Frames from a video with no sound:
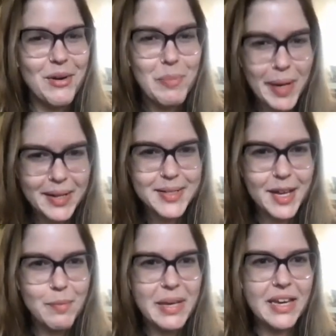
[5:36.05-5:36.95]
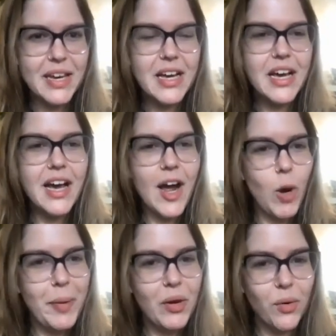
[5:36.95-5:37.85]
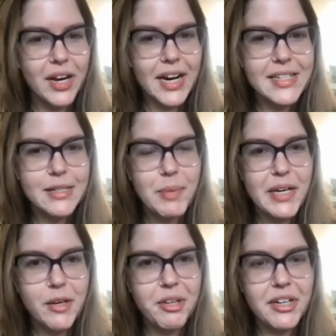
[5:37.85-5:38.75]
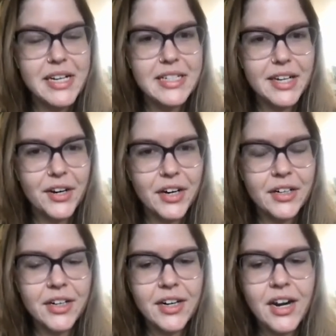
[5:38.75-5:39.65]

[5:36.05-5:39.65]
Code Pink is going to be helping organize a big community dinner.